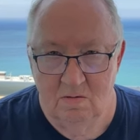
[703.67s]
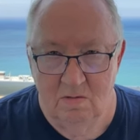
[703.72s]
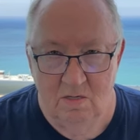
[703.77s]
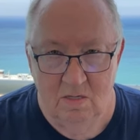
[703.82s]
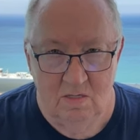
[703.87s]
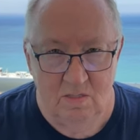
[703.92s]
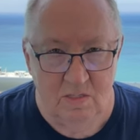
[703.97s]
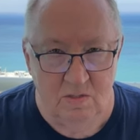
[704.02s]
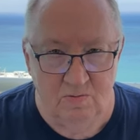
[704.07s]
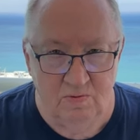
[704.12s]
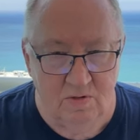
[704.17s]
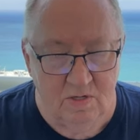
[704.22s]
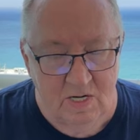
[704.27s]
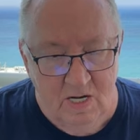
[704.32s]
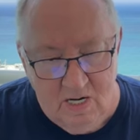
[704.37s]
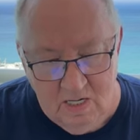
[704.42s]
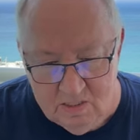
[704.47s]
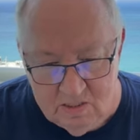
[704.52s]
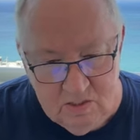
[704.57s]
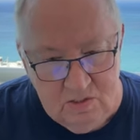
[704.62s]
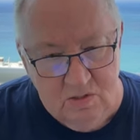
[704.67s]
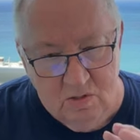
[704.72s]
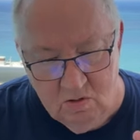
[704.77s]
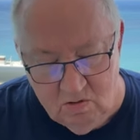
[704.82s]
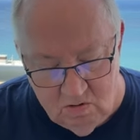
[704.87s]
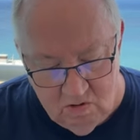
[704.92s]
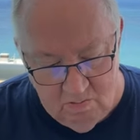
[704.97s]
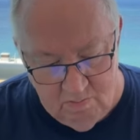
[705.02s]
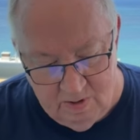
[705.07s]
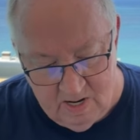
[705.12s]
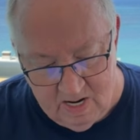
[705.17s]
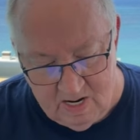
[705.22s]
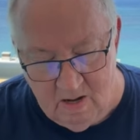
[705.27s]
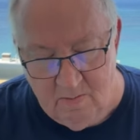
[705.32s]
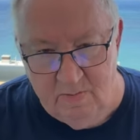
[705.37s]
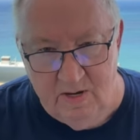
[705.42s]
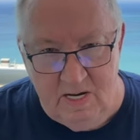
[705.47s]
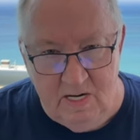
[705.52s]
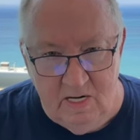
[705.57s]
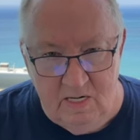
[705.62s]
Now, just forget it. Just go on back.
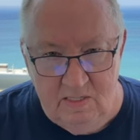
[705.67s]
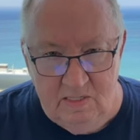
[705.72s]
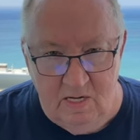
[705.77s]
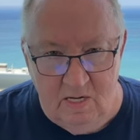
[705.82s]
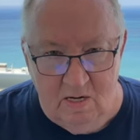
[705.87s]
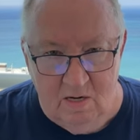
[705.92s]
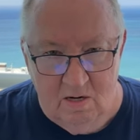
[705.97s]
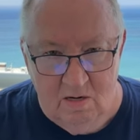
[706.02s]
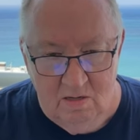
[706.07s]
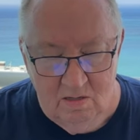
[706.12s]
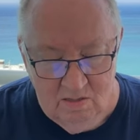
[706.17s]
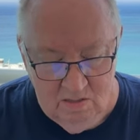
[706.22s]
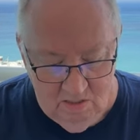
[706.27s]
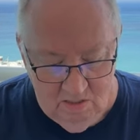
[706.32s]
I'm eating dinner.